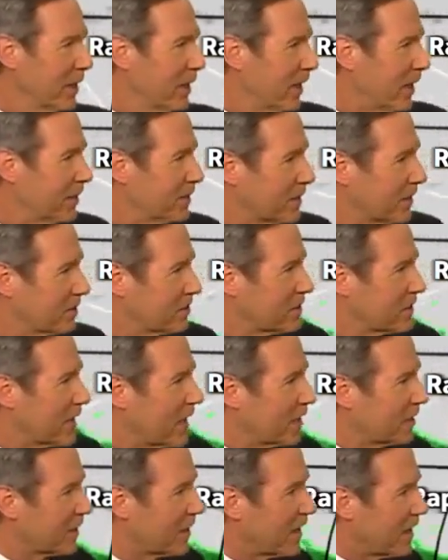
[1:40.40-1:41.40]
On the other
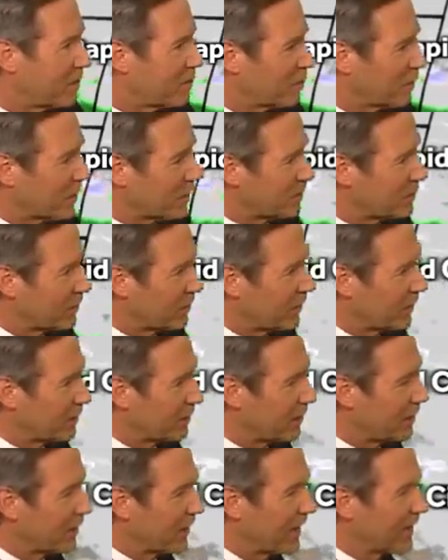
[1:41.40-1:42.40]
side of the high pressure area, a
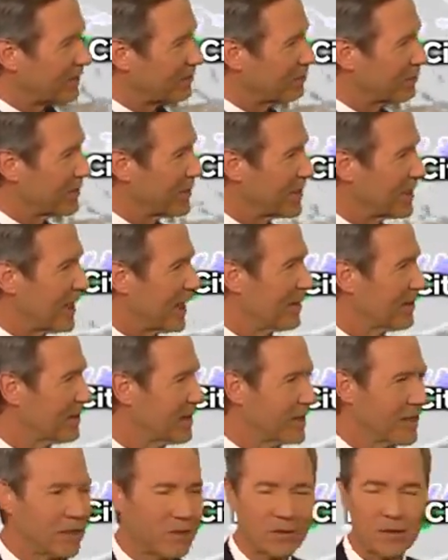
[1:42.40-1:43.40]
little light
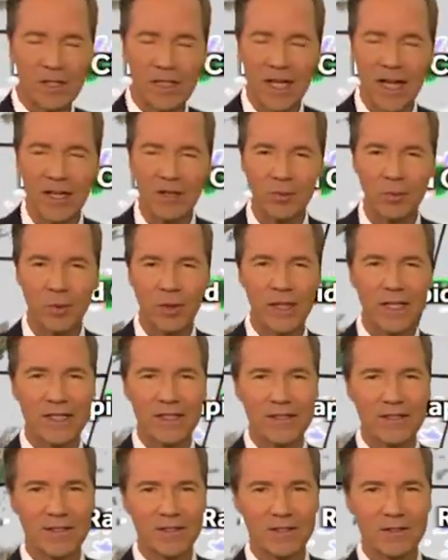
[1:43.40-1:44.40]
southeast or south
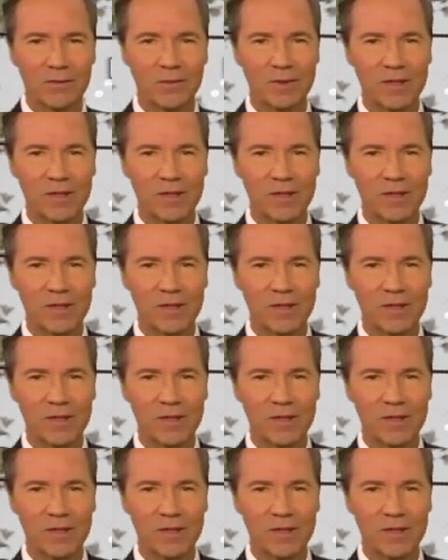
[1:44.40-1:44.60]
breeze.